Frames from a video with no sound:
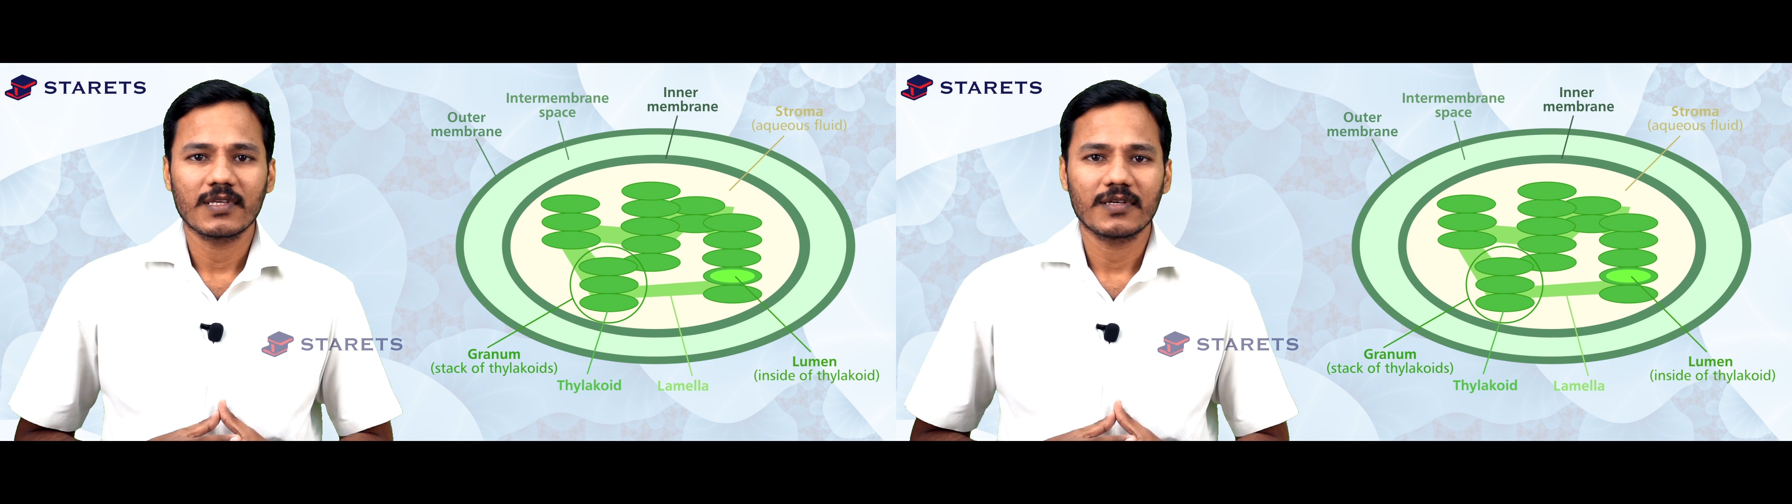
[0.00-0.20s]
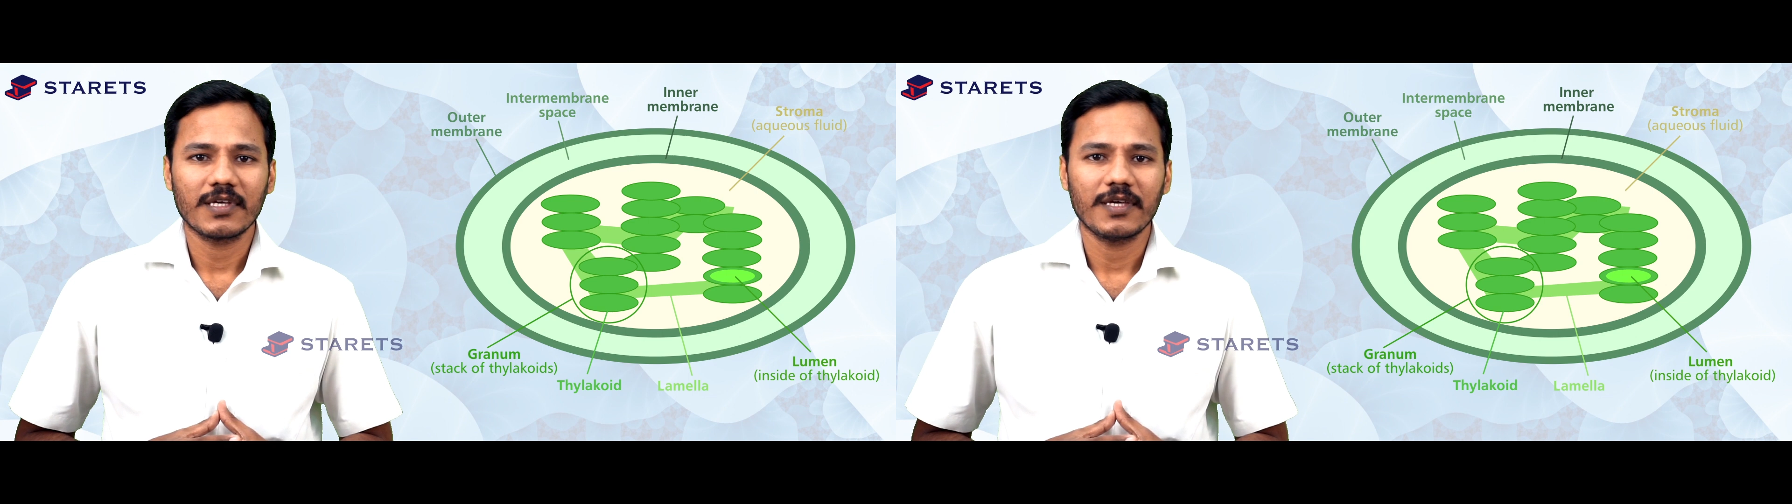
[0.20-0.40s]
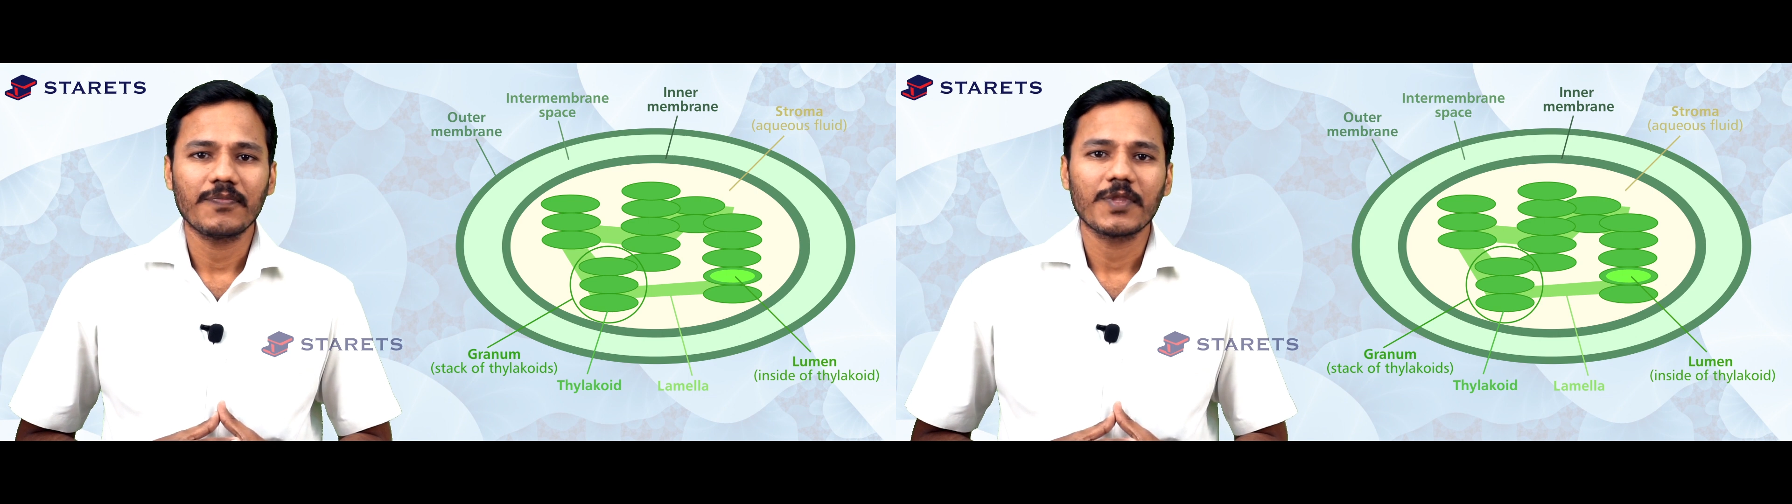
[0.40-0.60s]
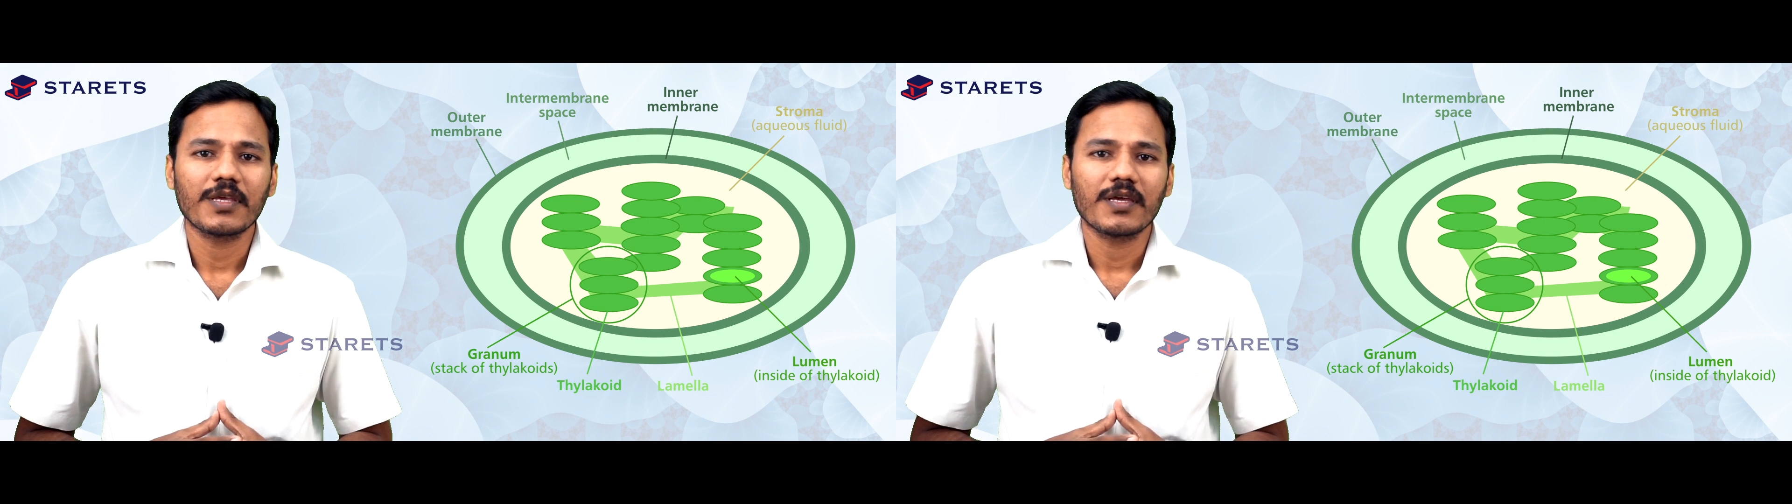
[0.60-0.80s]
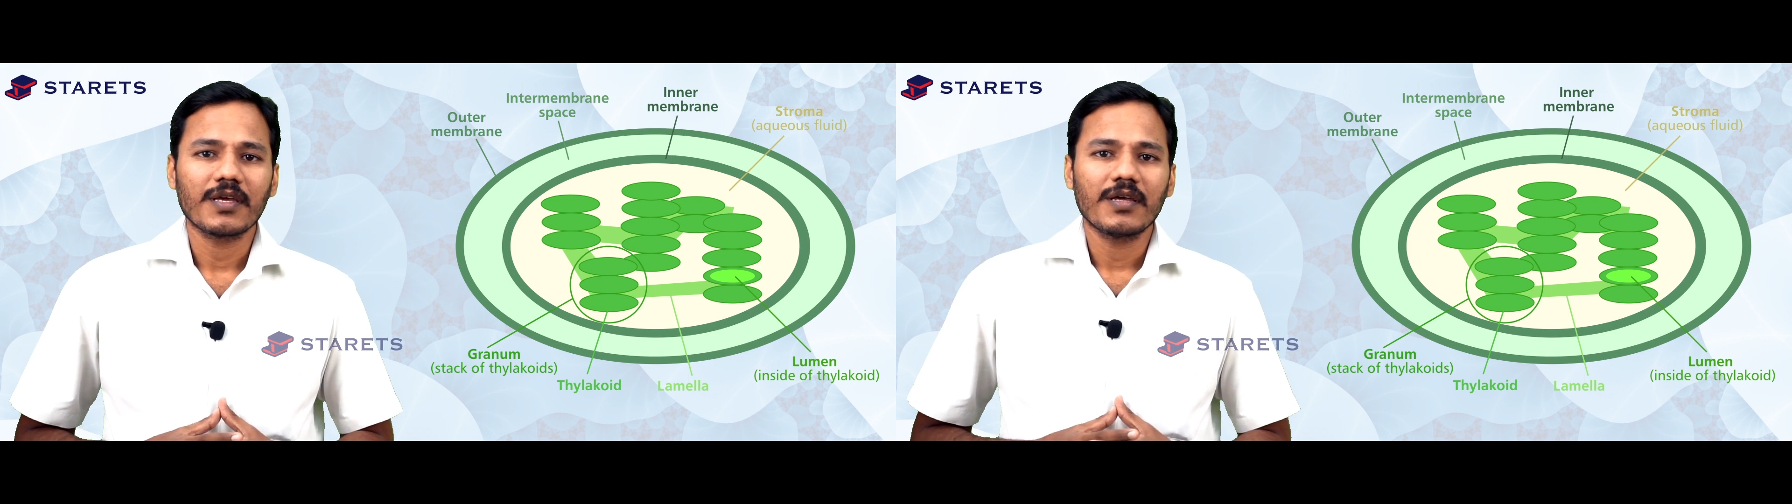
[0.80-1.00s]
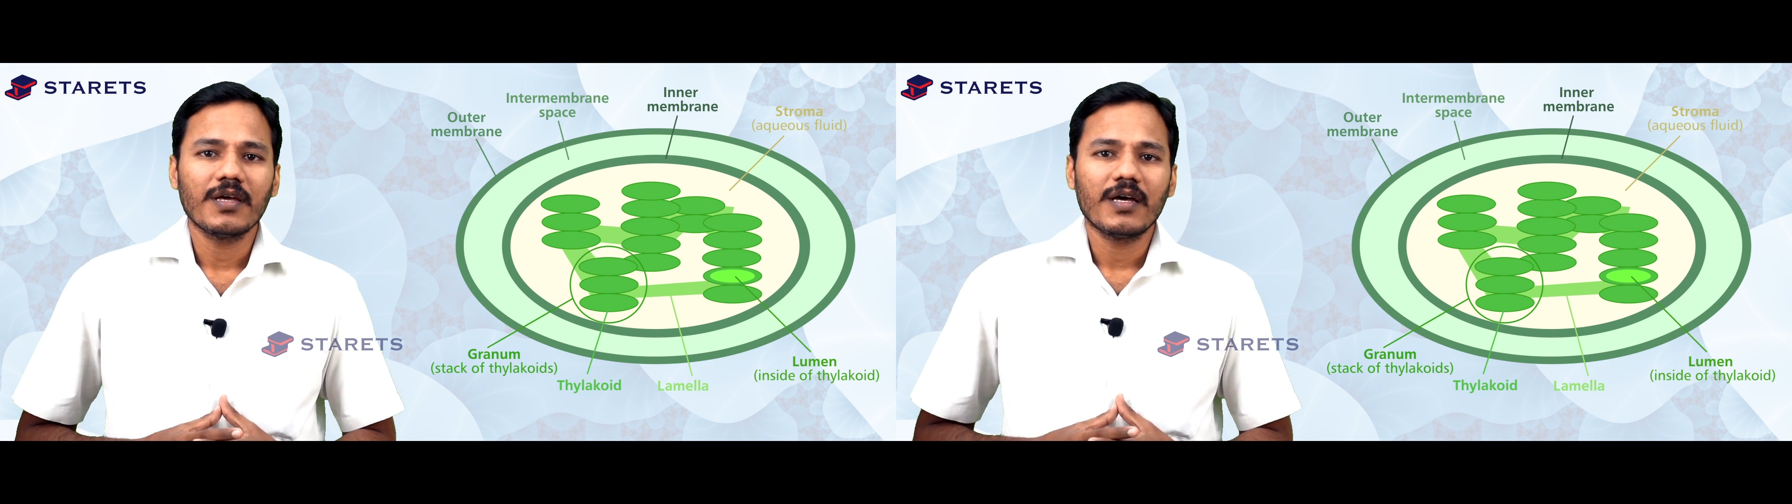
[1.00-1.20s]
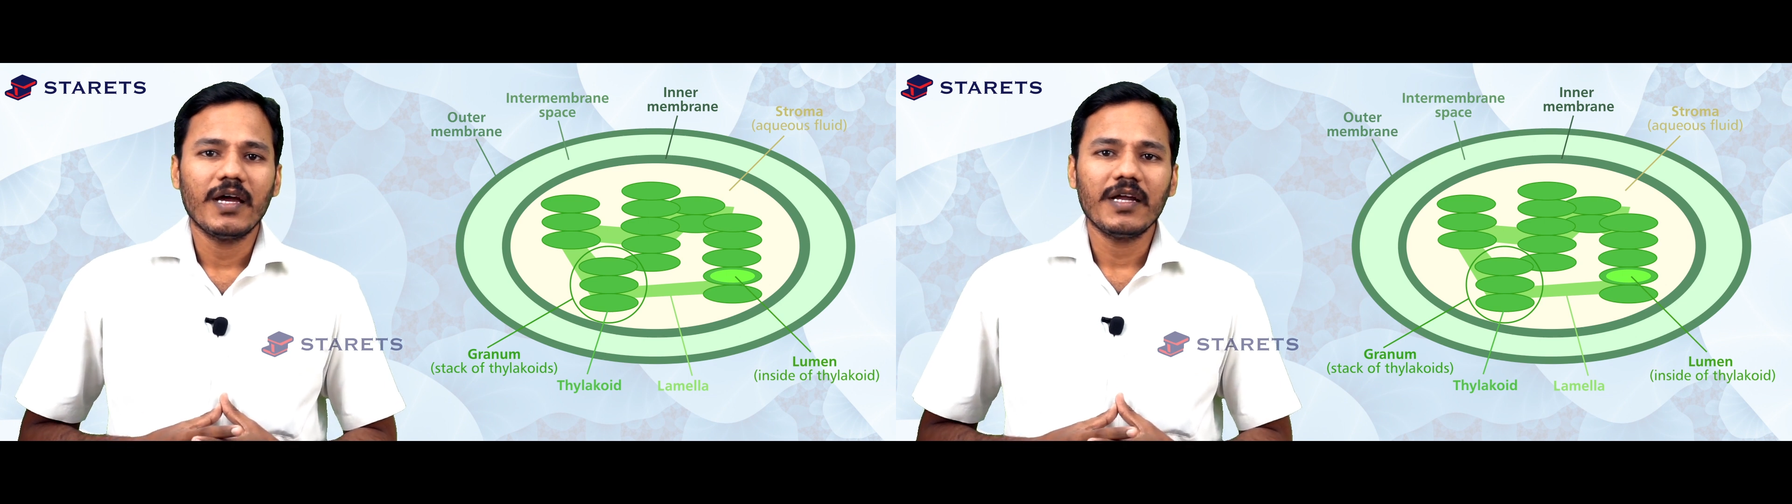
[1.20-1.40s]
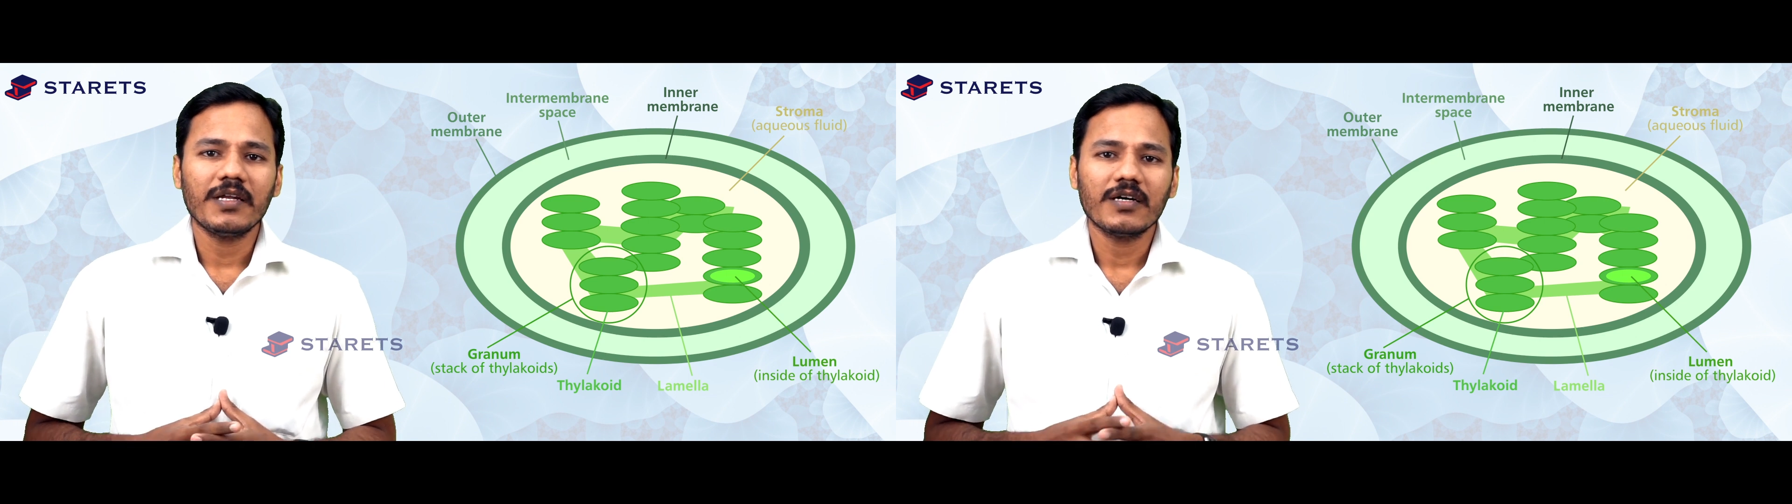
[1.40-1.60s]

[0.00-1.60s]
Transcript: Okay. And